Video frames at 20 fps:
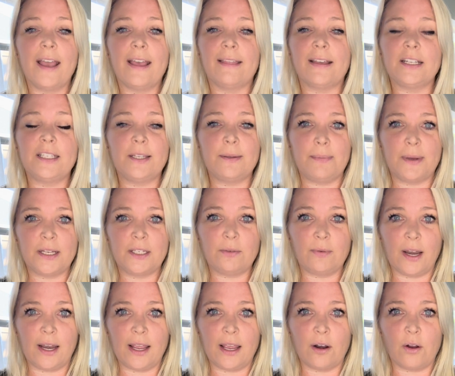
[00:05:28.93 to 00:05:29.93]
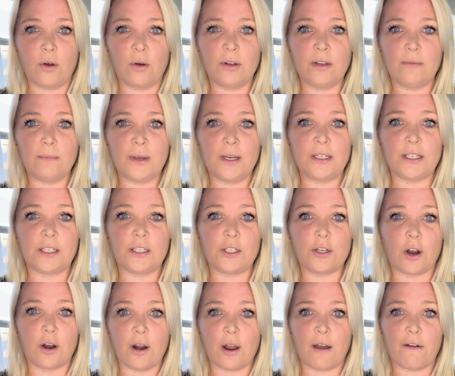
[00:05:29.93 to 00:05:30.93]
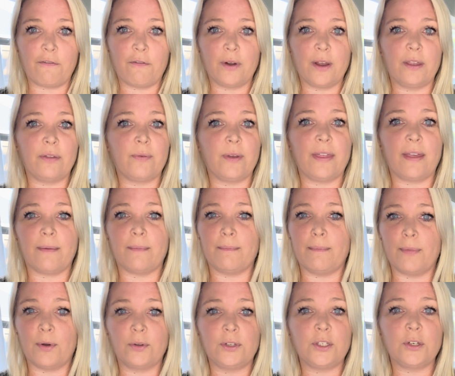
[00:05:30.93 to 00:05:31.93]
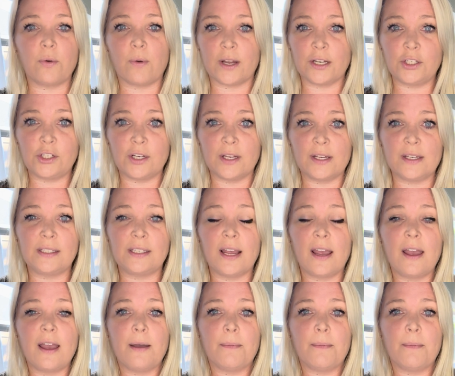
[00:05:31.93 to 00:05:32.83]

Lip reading: That's the best way to get a hold of me to start off with most questions.